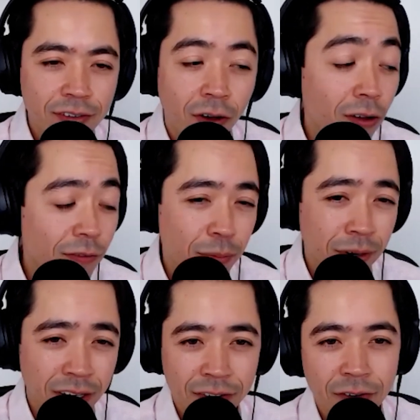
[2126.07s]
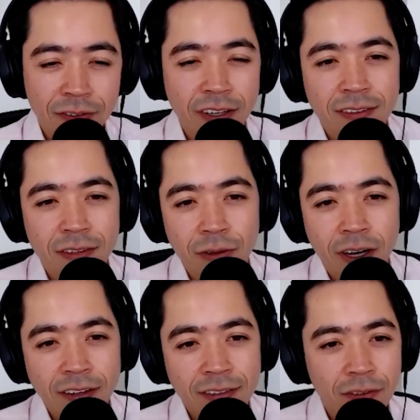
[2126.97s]
All of our products are sent to
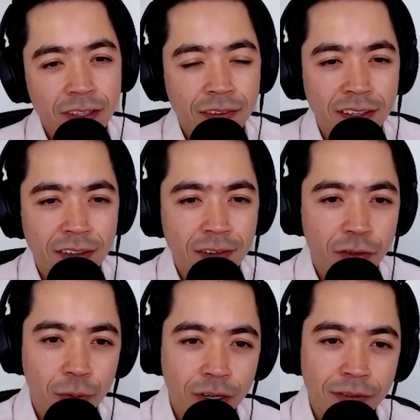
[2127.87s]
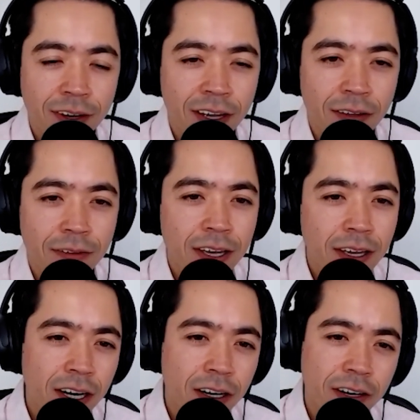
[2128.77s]
ISO 17025
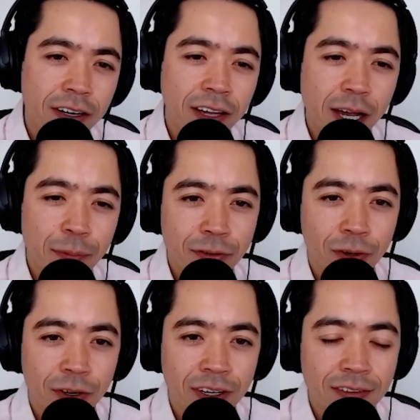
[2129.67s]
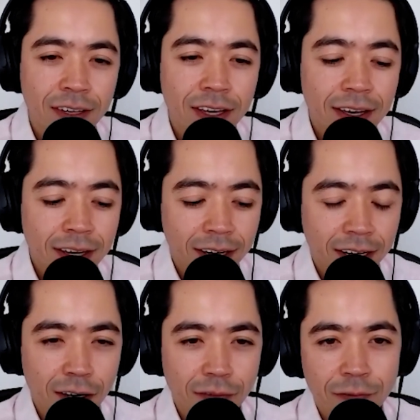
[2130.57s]
accredited laboratories
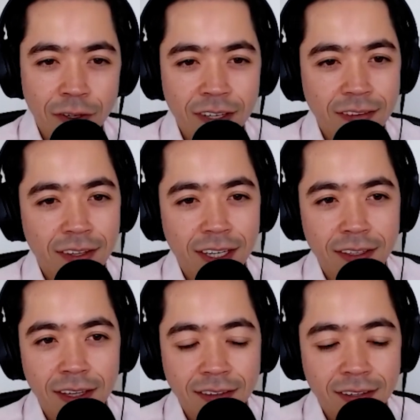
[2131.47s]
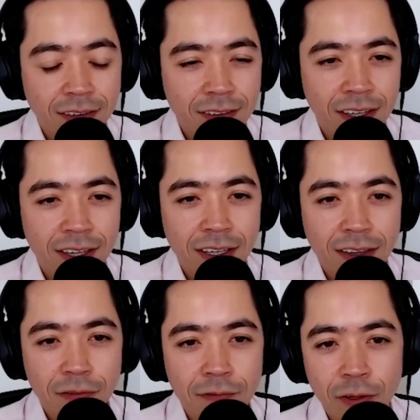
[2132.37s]
for testing. They test the
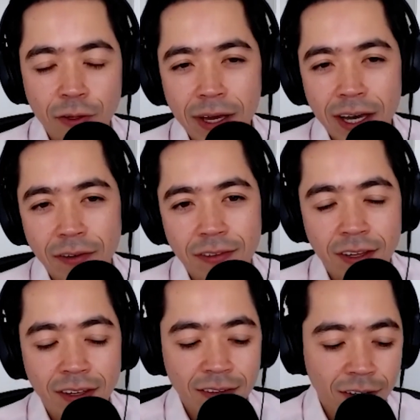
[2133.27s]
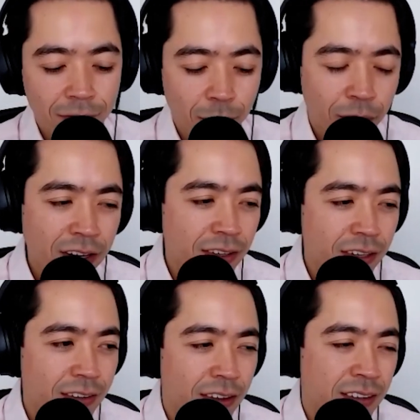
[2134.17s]
fill amounts. They test for
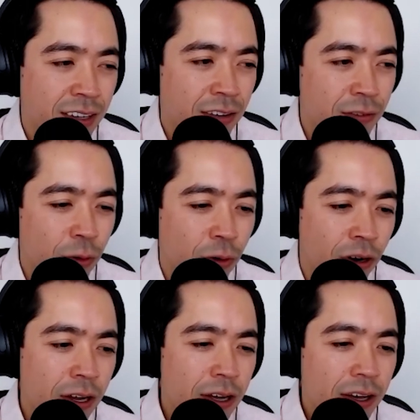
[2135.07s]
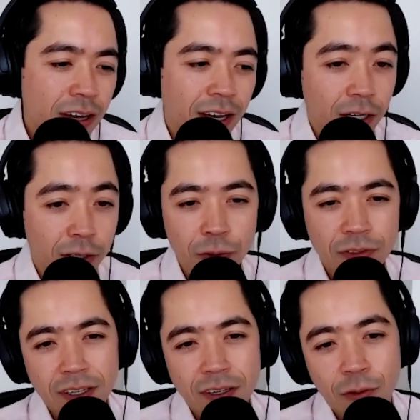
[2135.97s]
presence. They test for
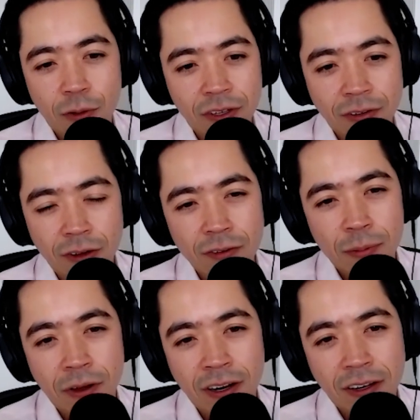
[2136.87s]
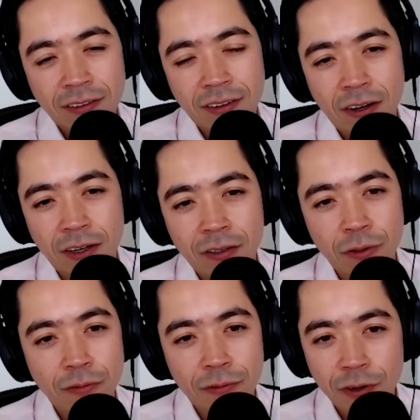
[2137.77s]
gluten, of course, because all of our products are
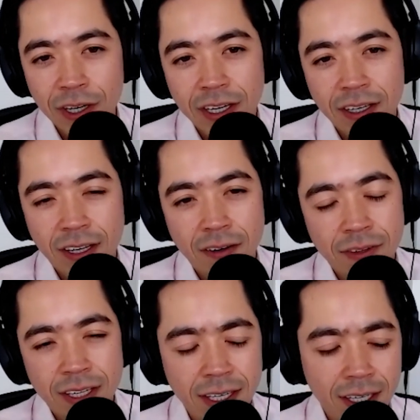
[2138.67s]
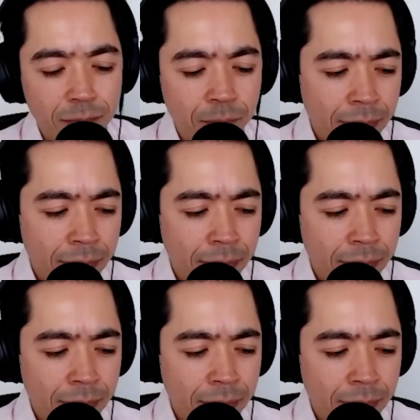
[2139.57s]
gluten-free and vegan.